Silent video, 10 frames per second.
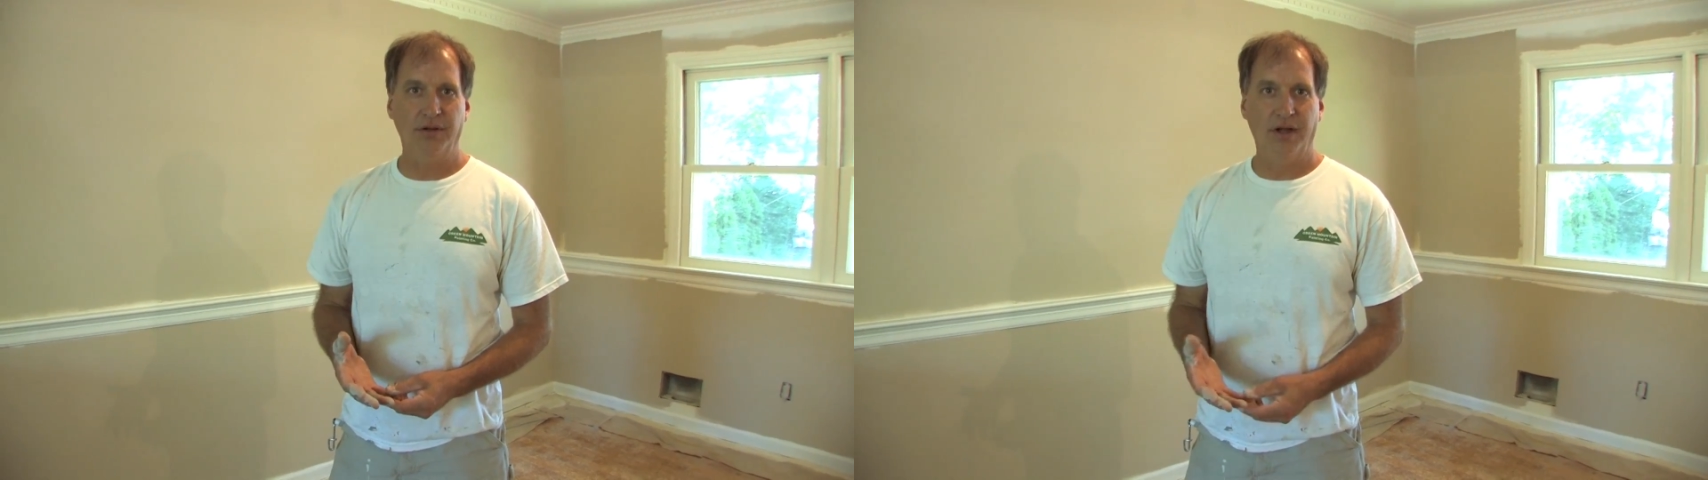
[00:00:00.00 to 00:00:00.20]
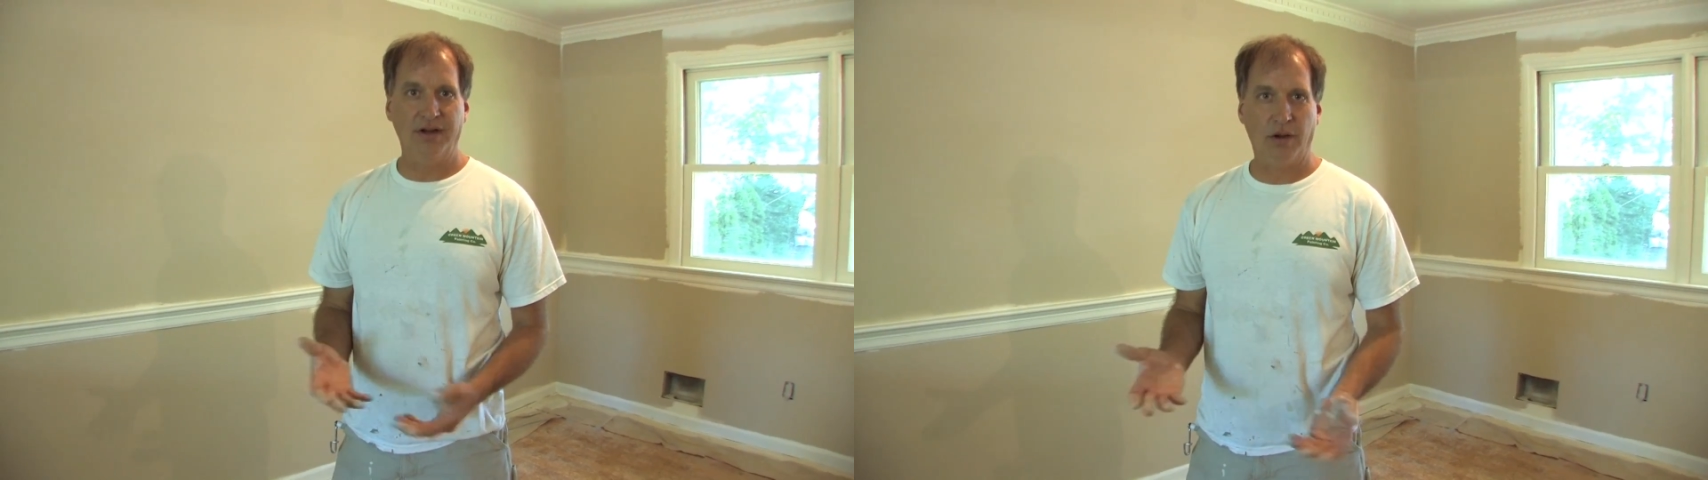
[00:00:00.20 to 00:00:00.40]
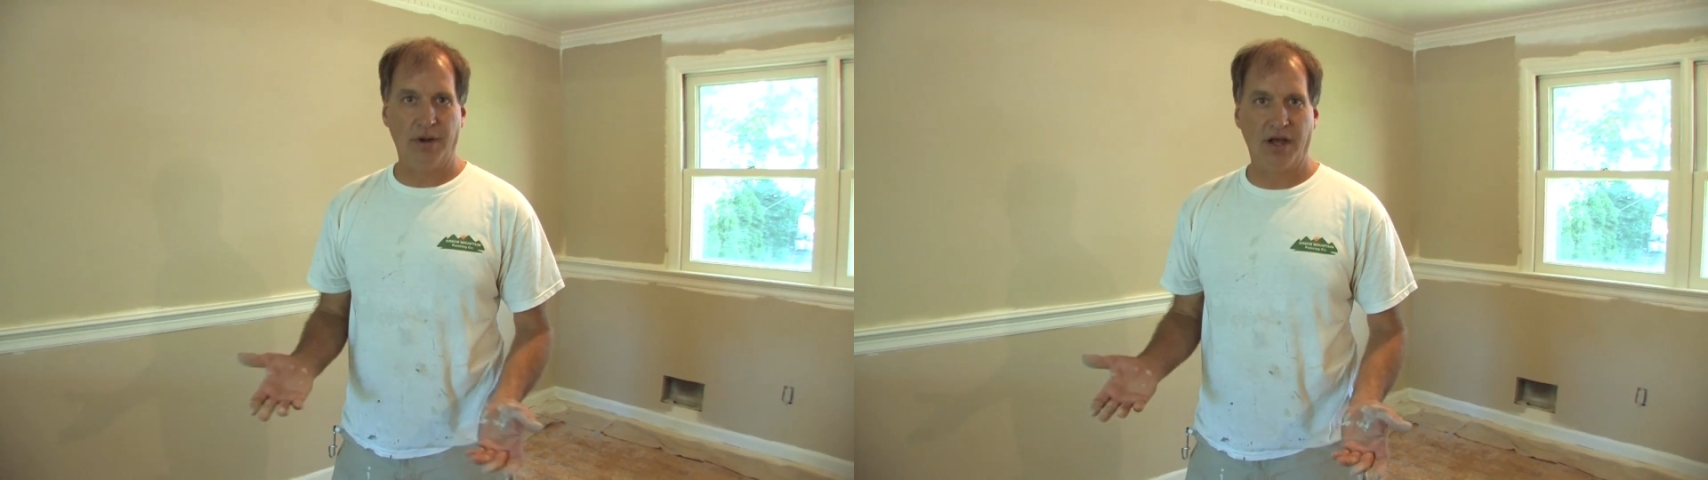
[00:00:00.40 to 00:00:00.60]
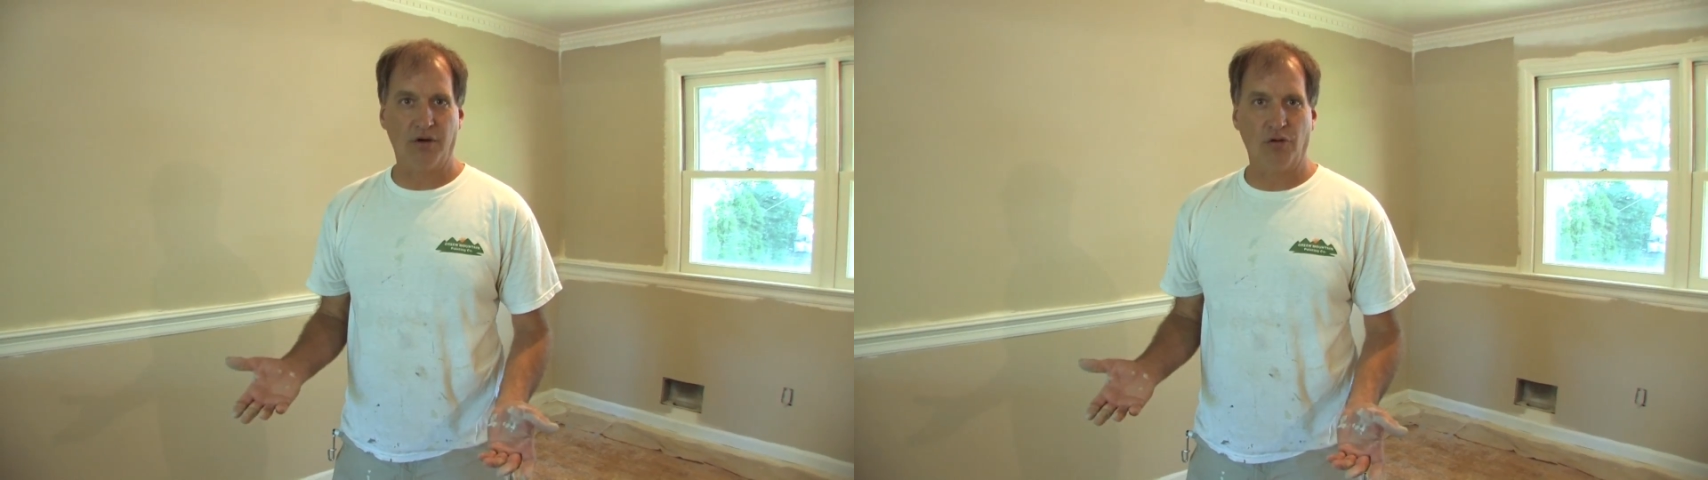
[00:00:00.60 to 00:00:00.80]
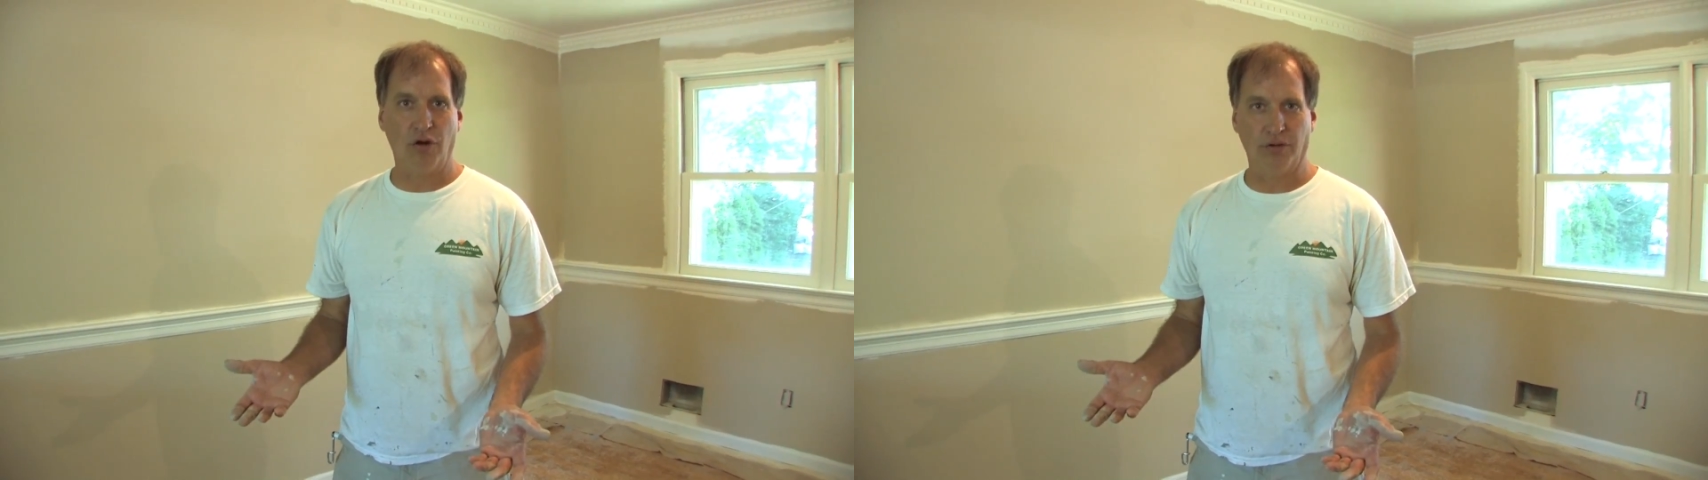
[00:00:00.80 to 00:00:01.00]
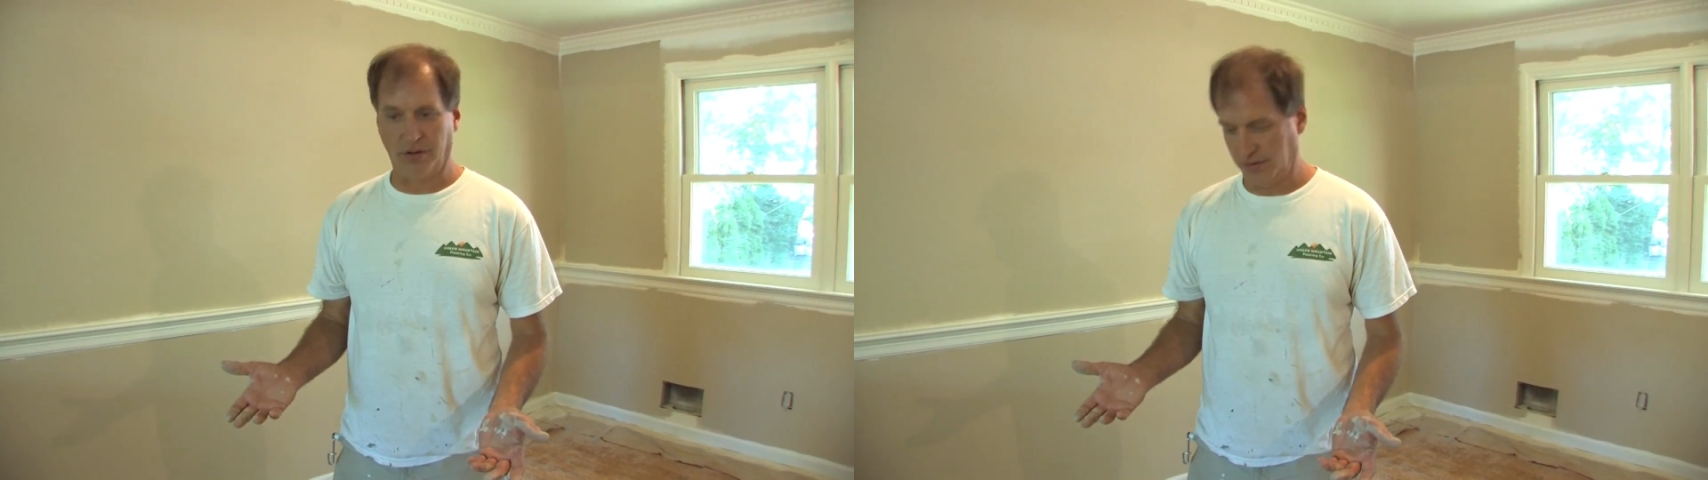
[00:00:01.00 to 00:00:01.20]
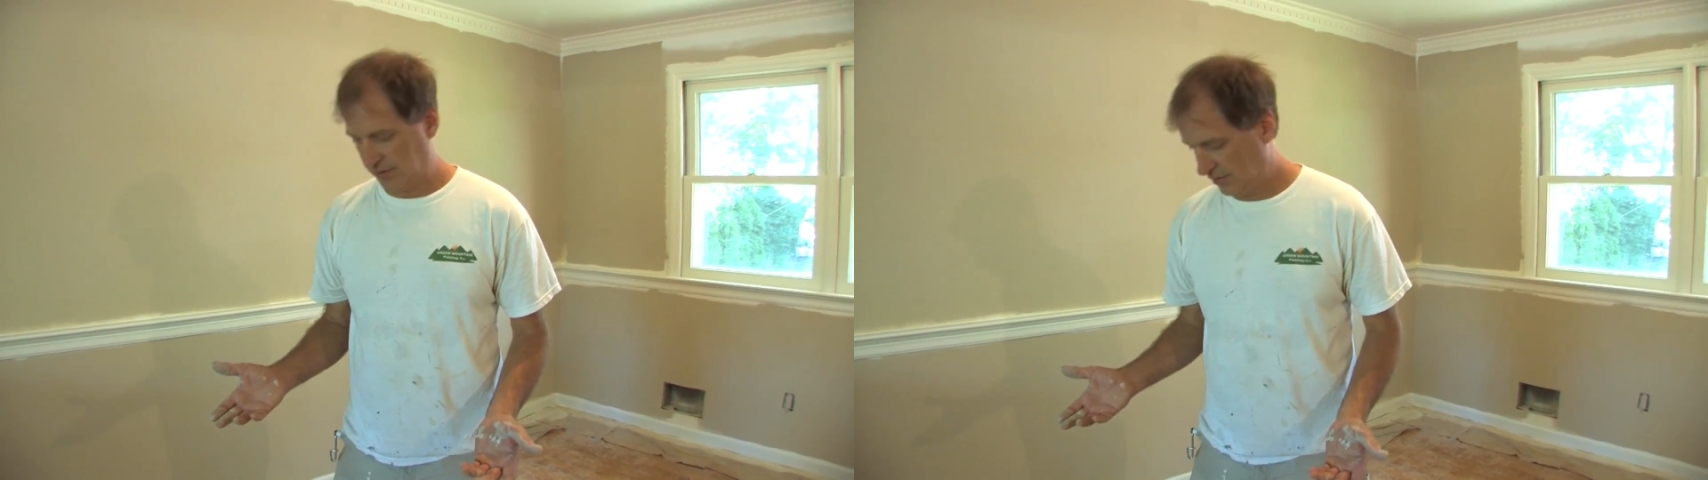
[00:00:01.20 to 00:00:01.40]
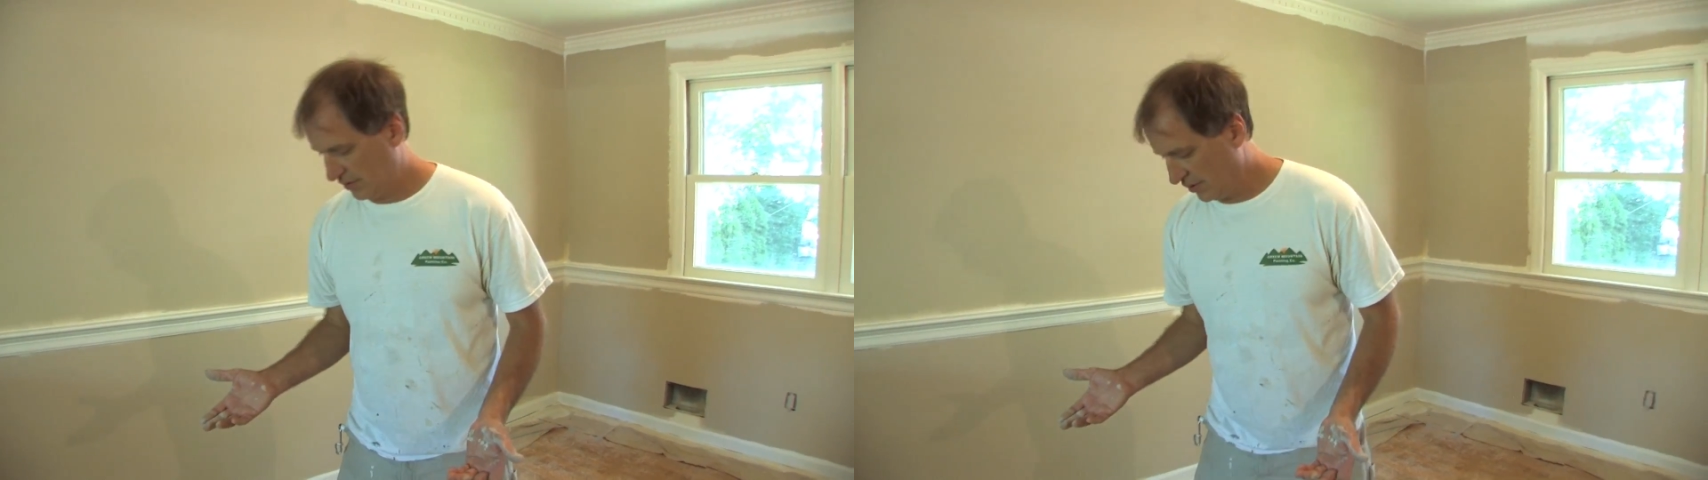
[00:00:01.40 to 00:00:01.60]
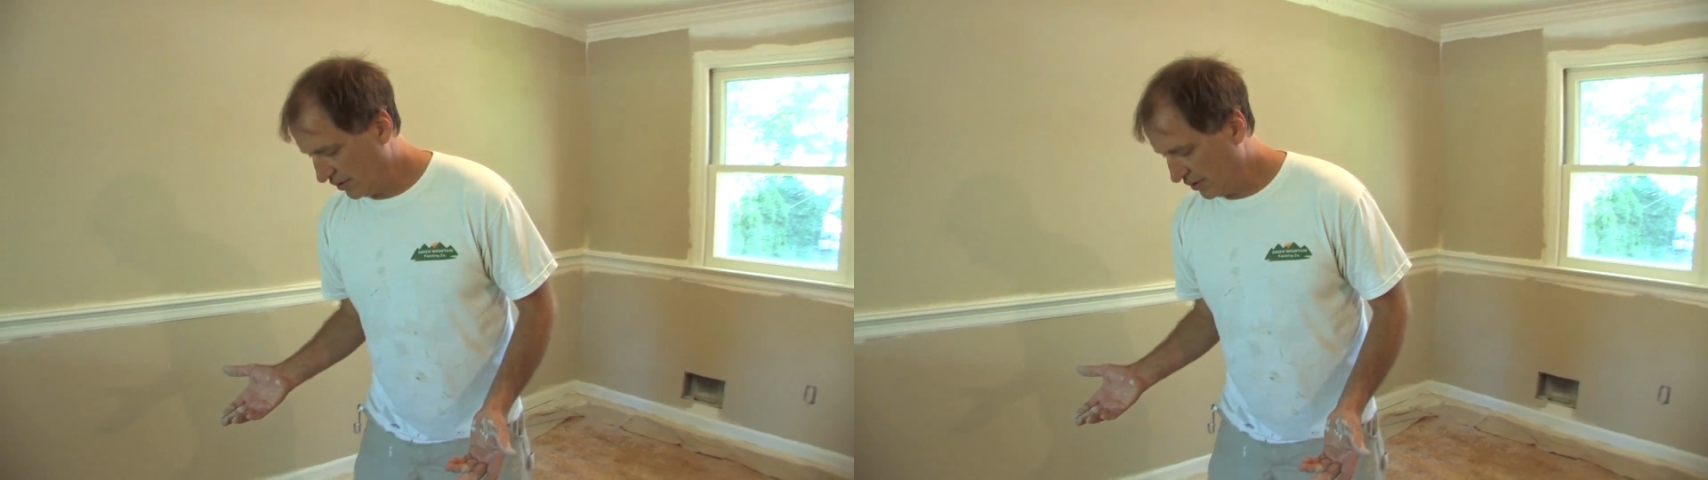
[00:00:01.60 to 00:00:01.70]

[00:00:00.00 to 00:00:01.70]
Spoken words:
and now we gotta roll it.